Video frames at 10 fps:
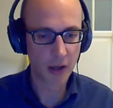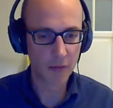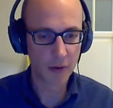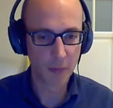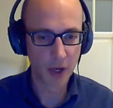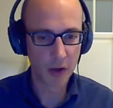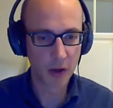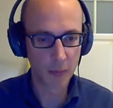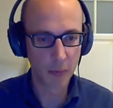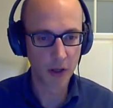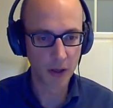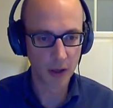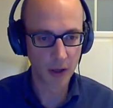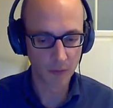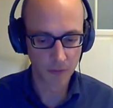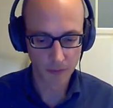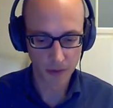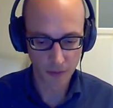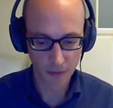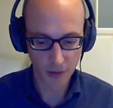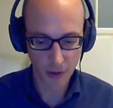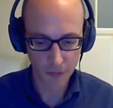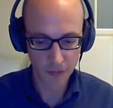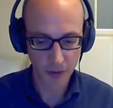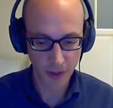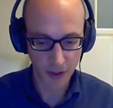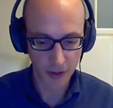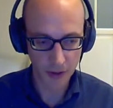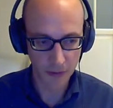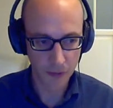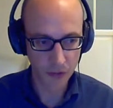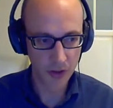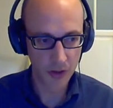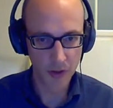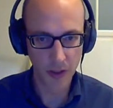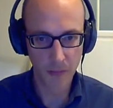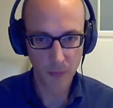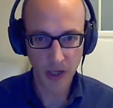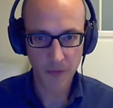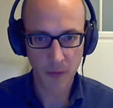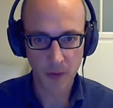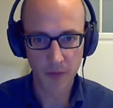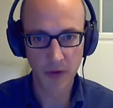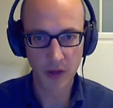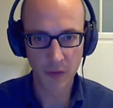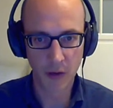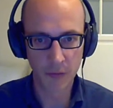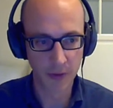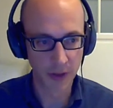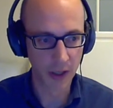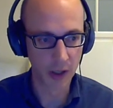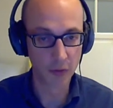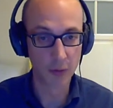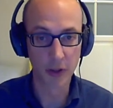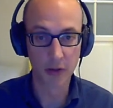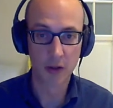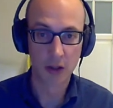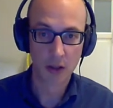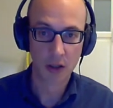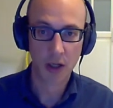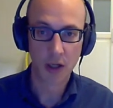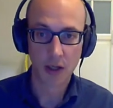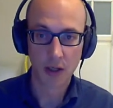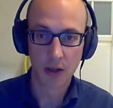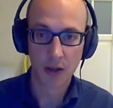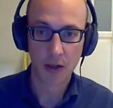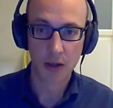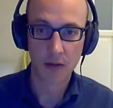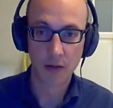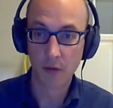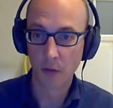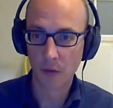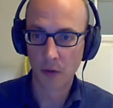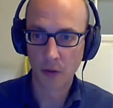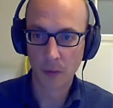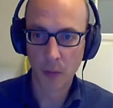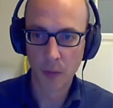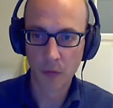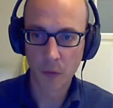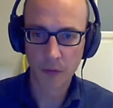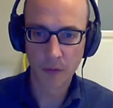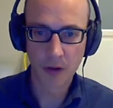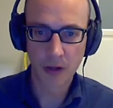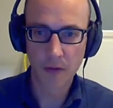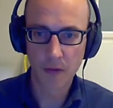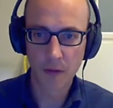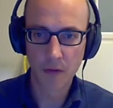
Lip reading: big company that is offering machine learning platforms is offering AutoML. There's also some open source variants. So